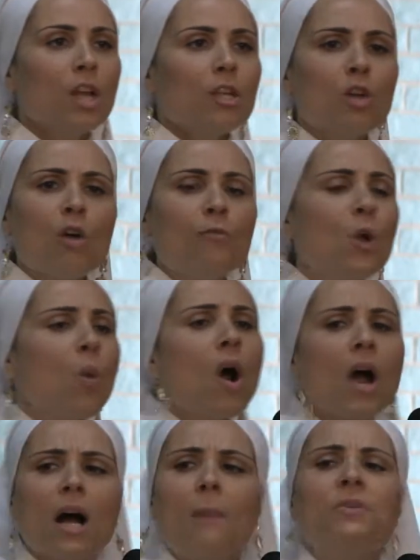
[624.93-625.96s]
So if you
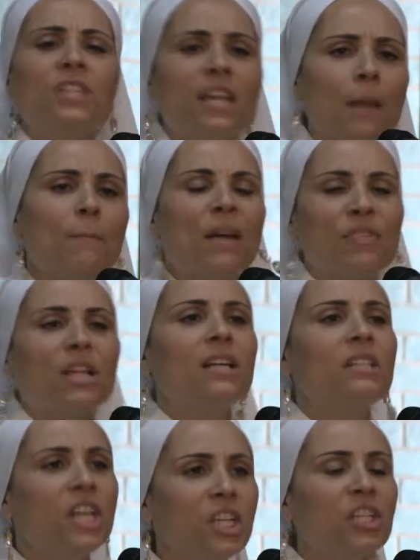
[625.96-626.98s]
are upset about the
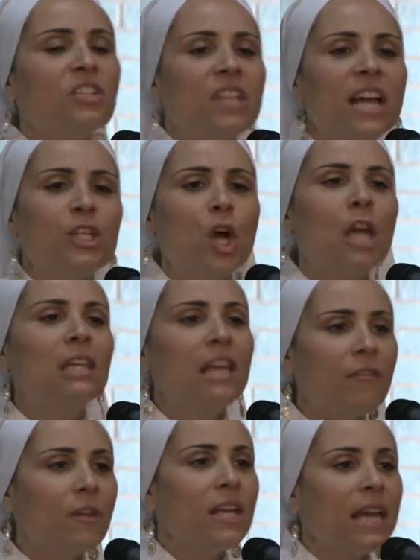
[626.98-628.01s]
conditions that you're
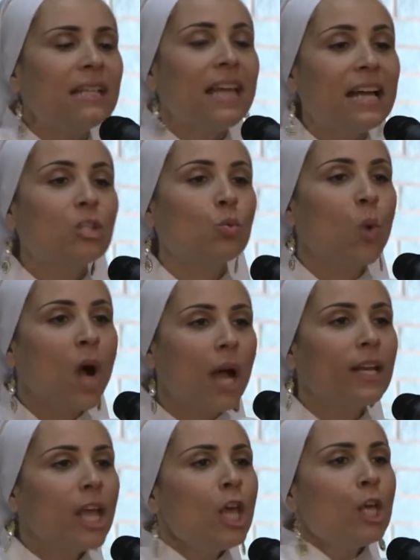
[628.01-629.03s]
living in, guess
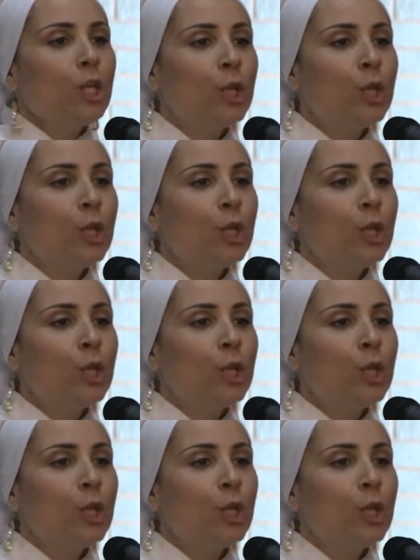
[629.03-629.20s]
what?